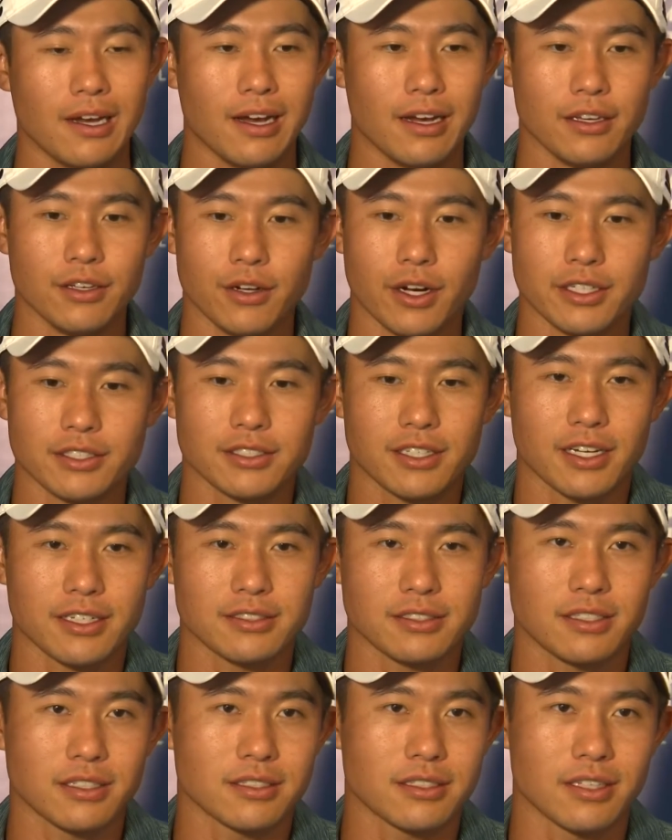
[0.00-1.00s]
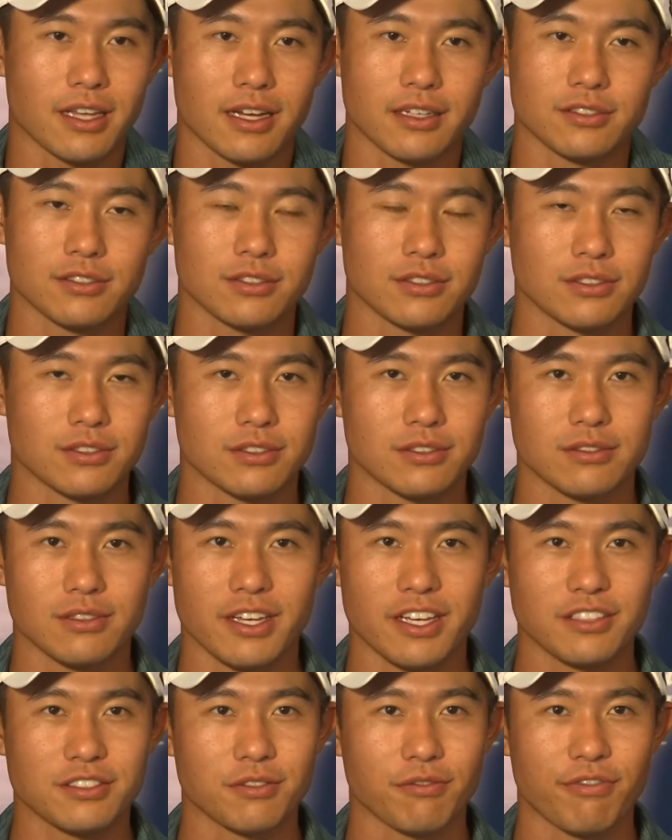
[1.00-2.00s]
you know, I just got to stick to that. Just
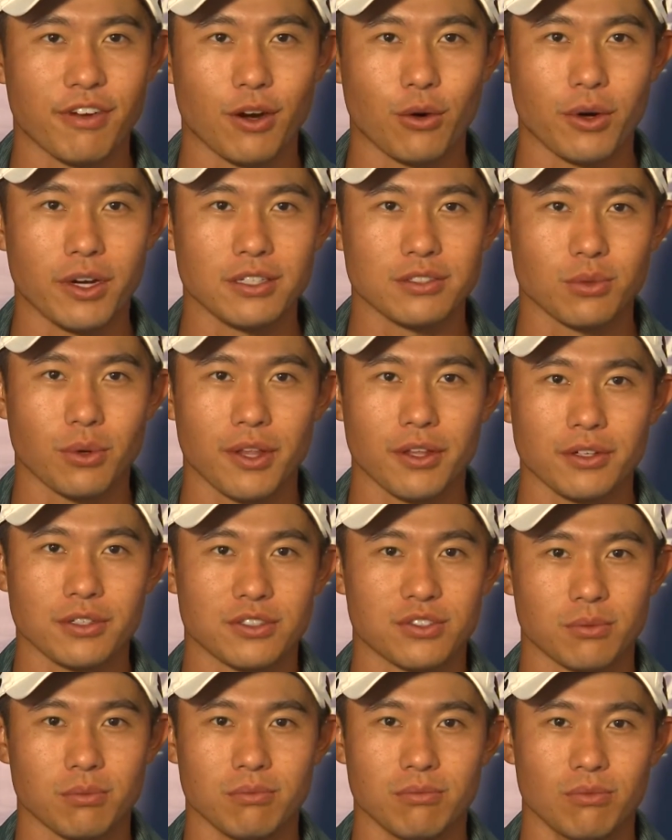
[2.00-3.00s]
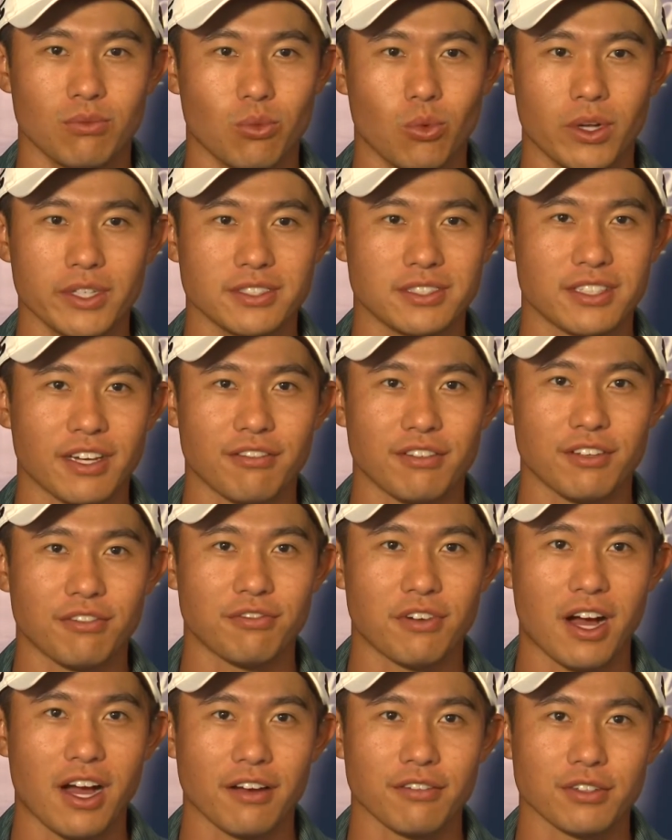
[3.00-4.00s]
hit some fairways, whether it's from
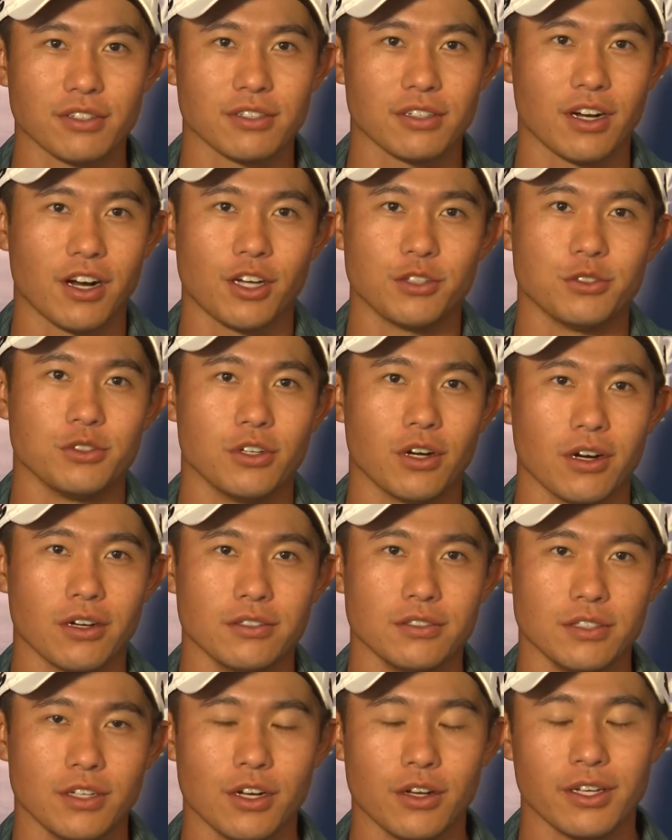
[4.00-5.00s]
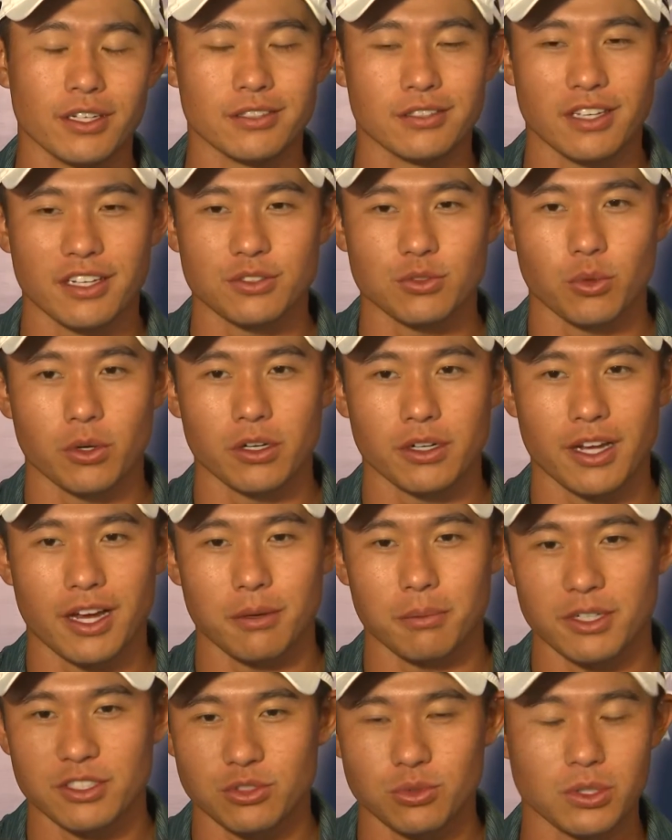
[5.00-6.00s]
175 or 100 yards. You know, that's where kind of
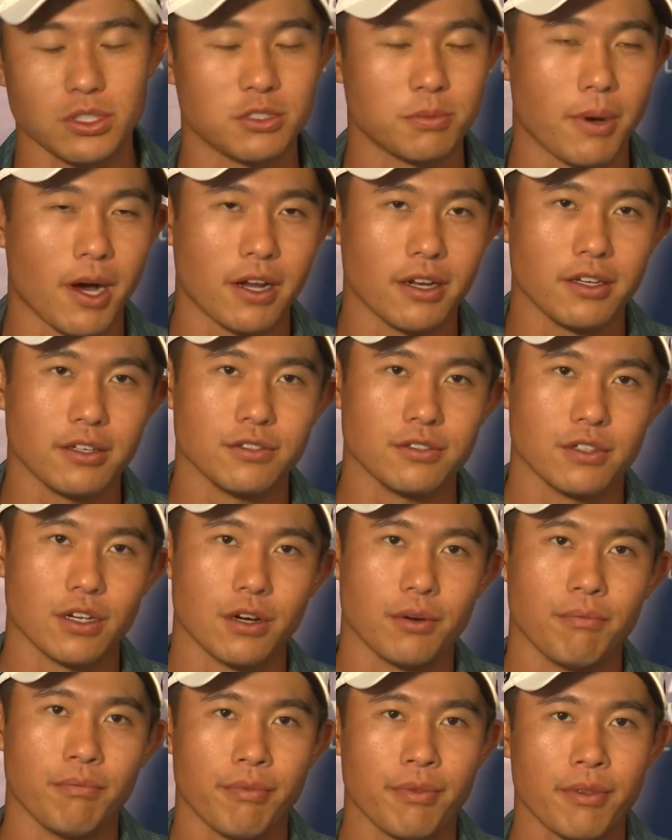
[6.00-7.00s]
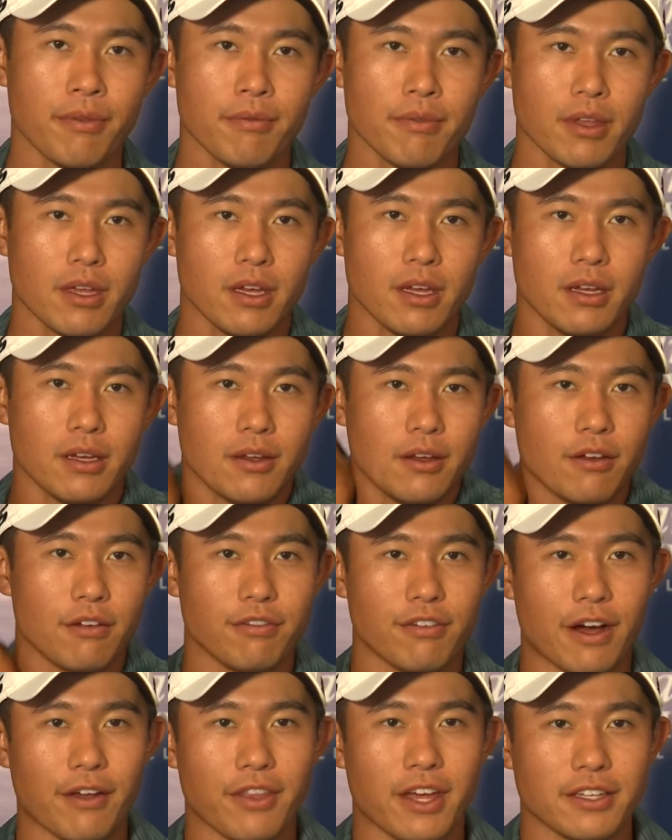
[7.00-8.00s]
my sweet spot is, so
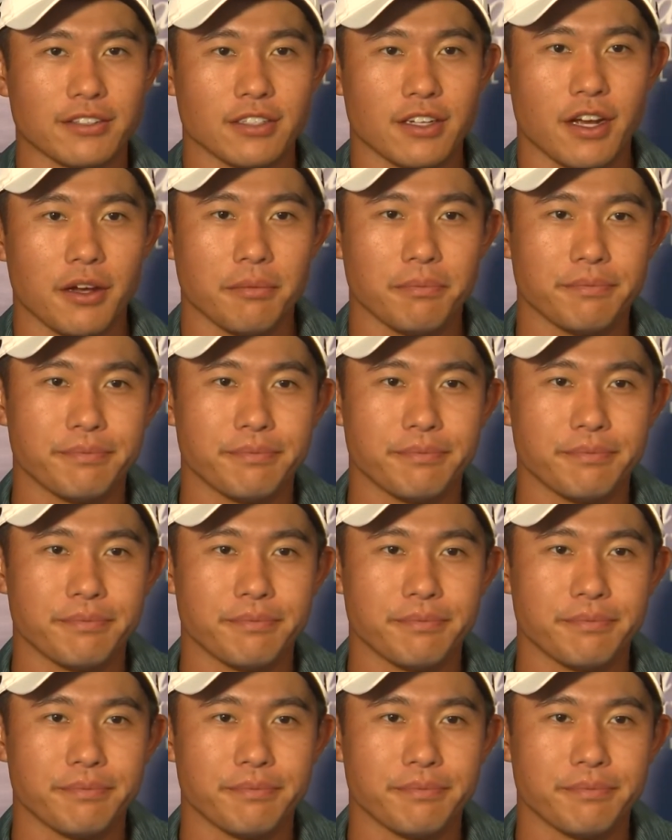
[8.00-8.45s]
found that today.